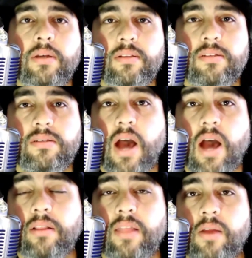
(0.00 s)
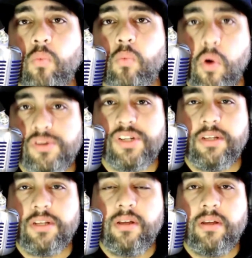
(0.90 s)
decided they
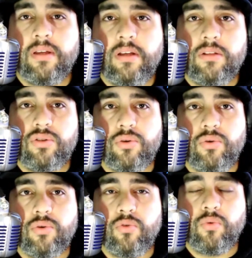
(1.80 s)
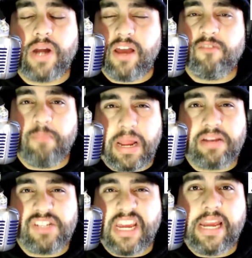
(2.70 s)
wanted to kind of
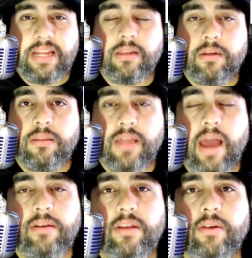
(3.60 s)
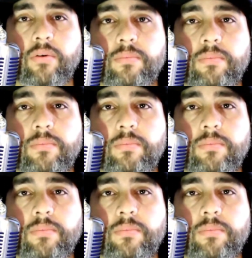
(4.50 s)
maintain that deal.